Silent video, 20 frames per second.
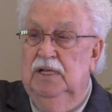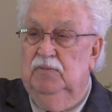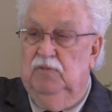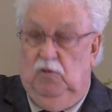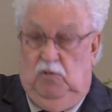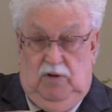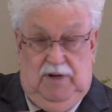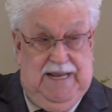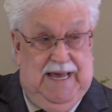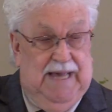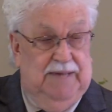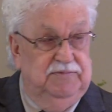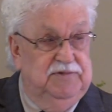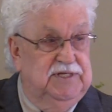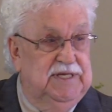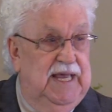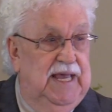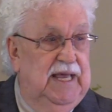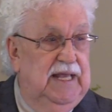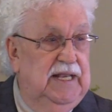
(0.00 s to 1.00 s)
but what I'm
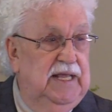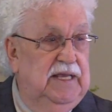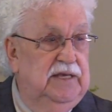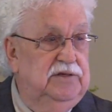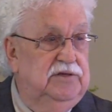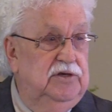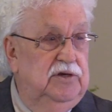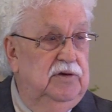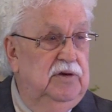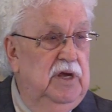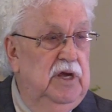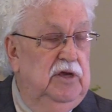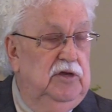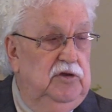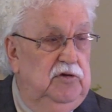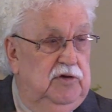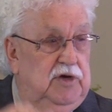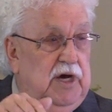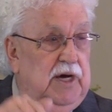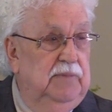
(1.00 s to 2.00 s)
saying is you
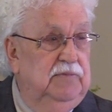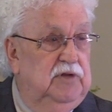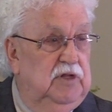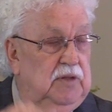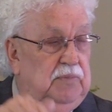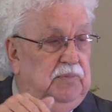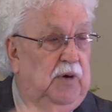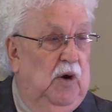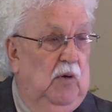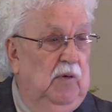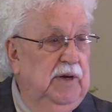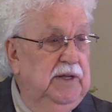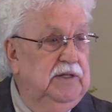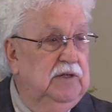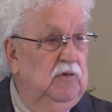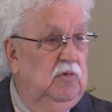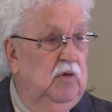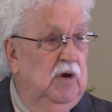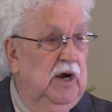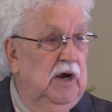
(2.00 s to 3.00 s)
you come to the point
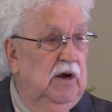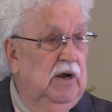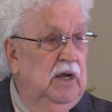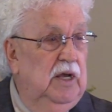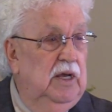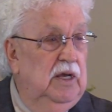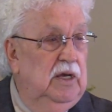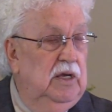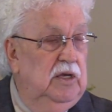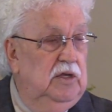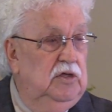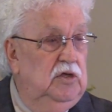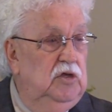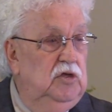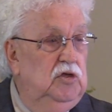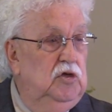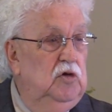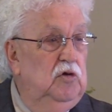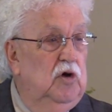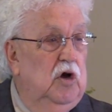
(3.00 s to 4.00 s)
to where you,
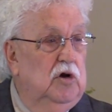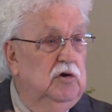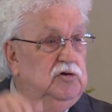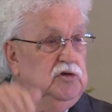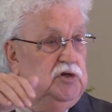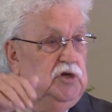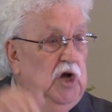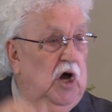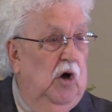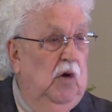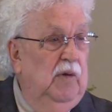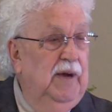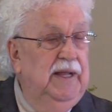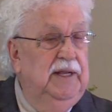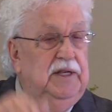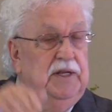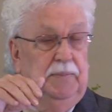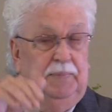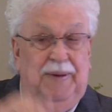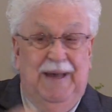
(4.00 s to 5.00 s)
you are
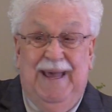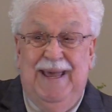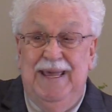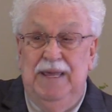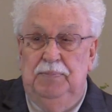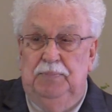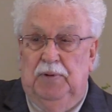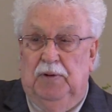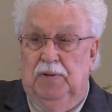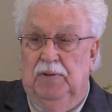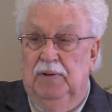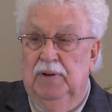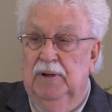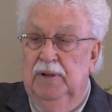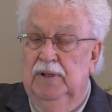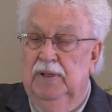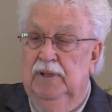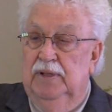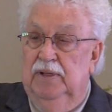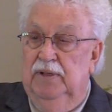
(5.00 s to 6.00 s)
showing to people
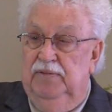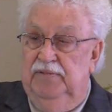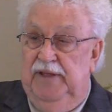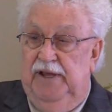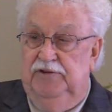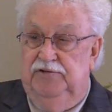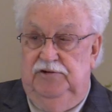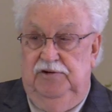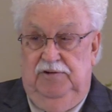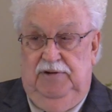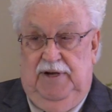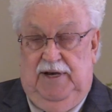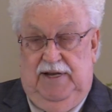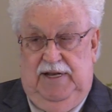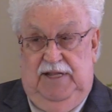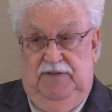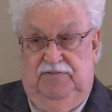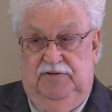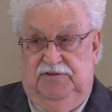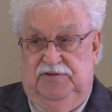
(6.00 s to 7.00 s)
that you're not
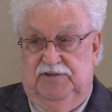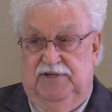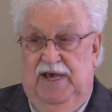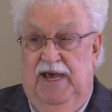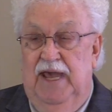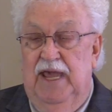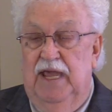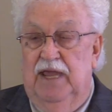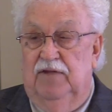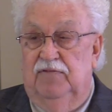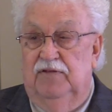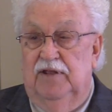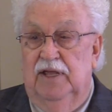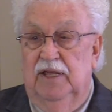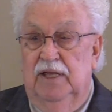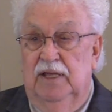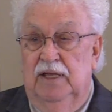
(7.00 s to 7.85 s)
even saved.